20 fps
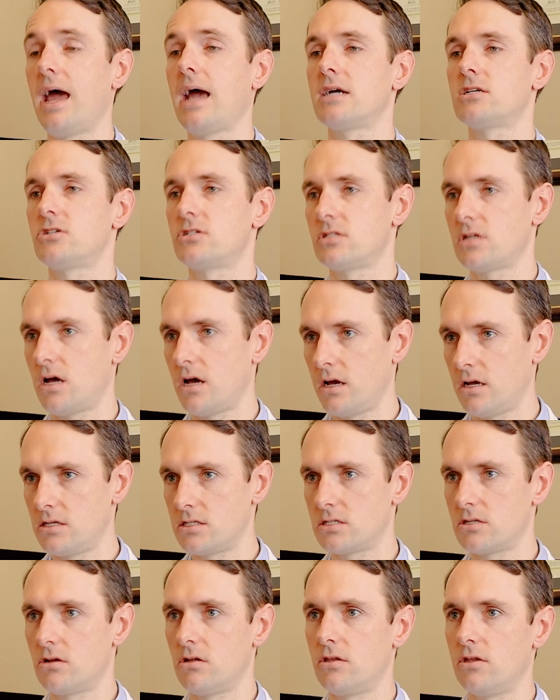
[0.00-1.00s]

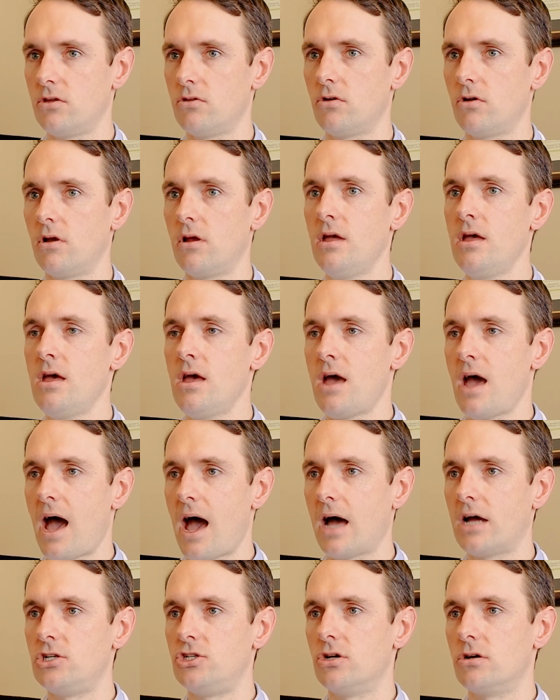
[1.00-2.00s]
exercise, all the other
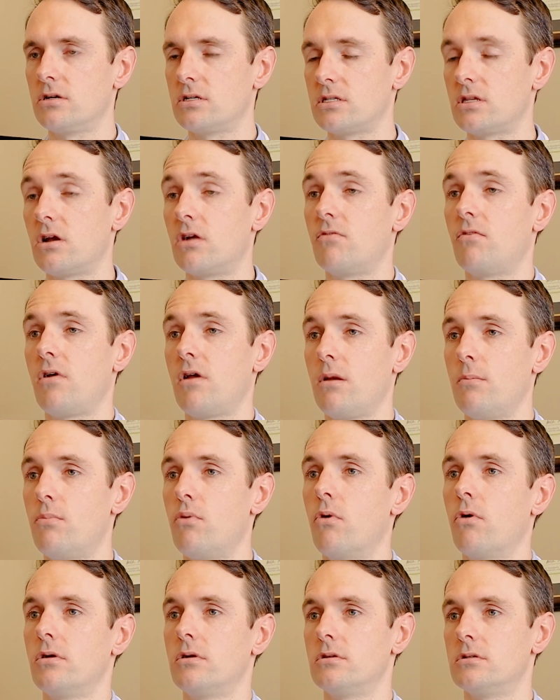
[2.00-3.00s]
adjuncts that are very
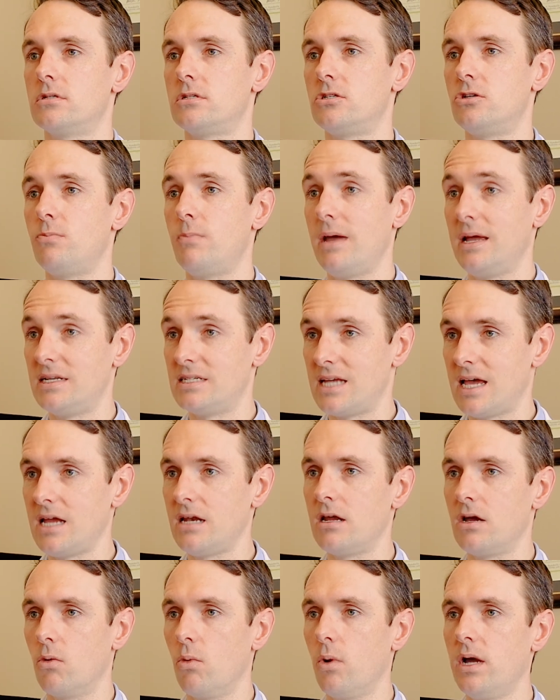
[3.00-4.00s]
important to
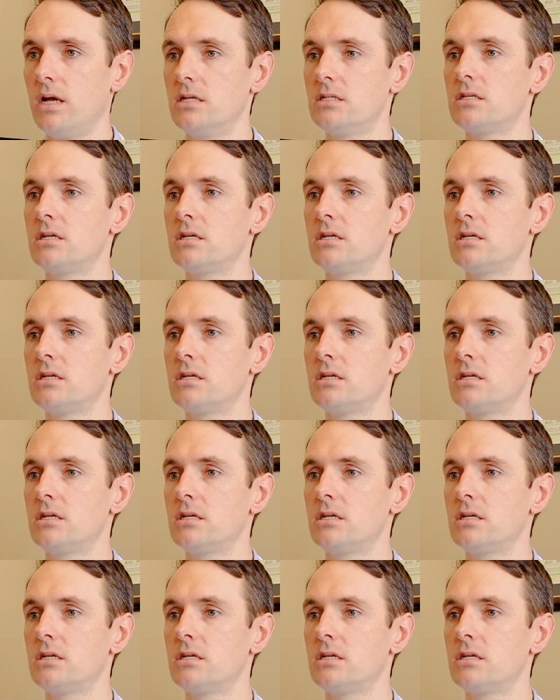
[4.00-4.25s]
maintaining weight.